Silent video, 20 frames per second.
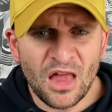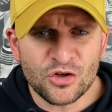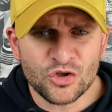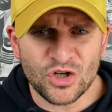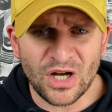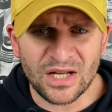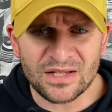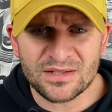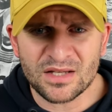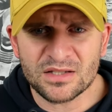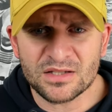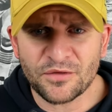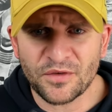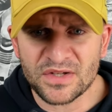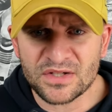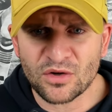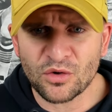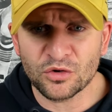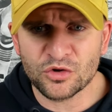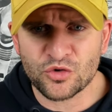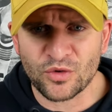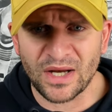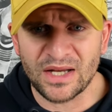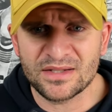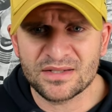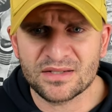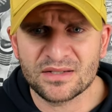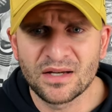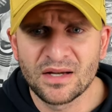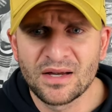Johnson's physical
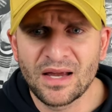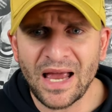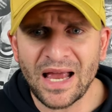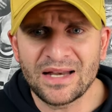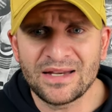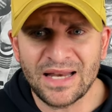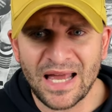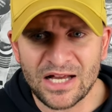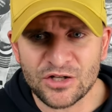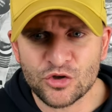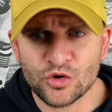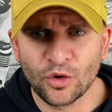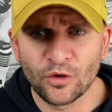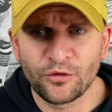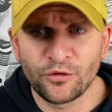traits and natural